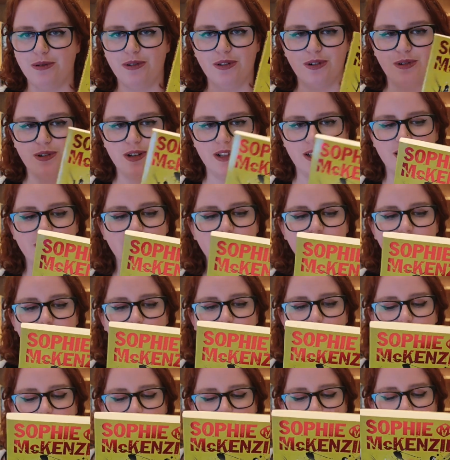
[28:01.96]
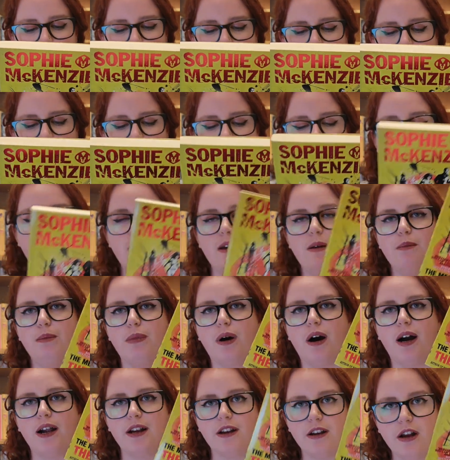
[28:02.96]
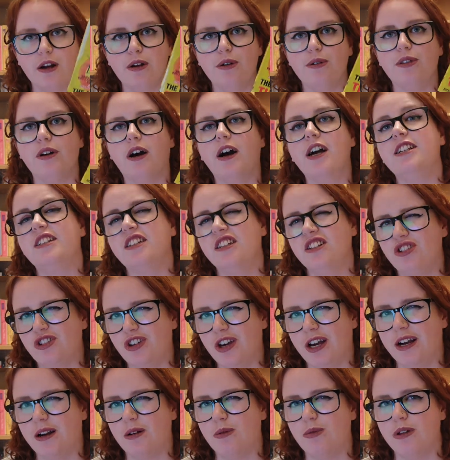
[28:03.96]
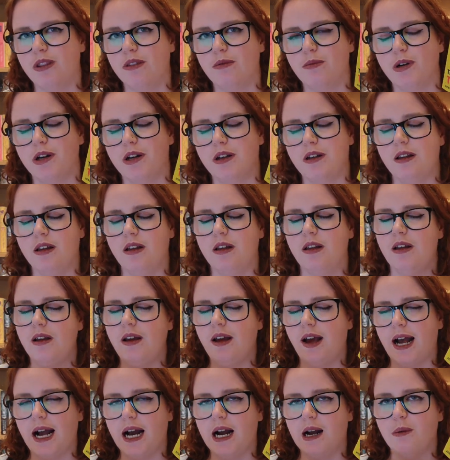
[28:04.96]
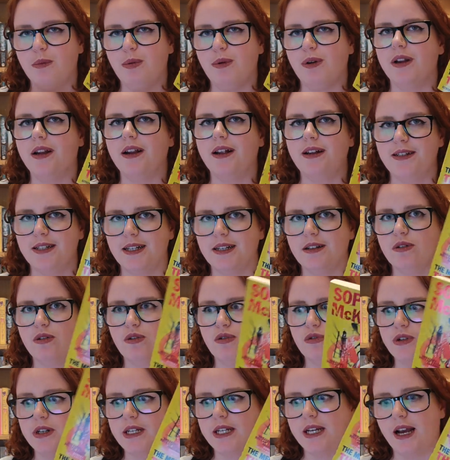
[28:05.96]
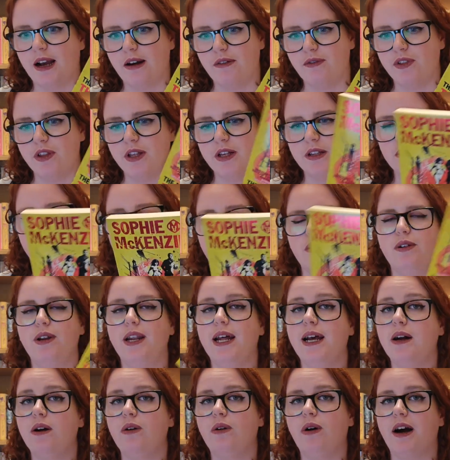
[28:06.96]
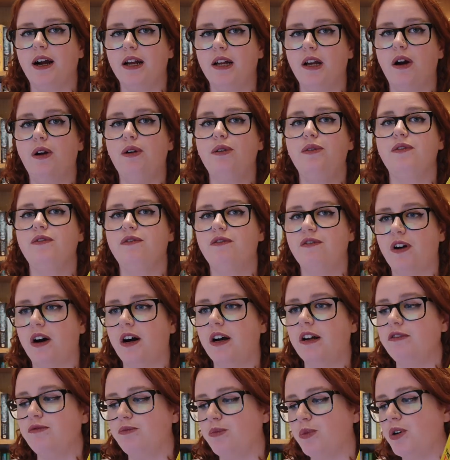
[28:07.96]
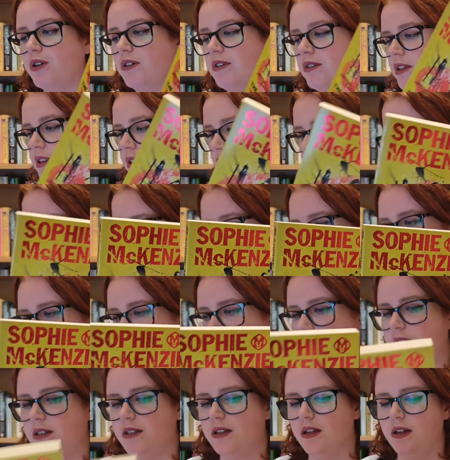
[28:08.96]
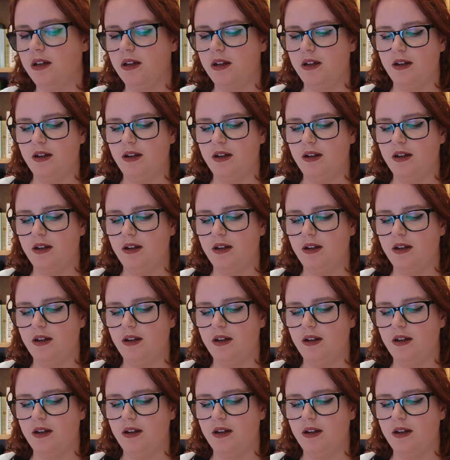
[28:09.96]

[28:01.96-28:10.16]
what order this series goes in, but I know that I did check with my app and I didn't already have this. So now I own 5 books in the series.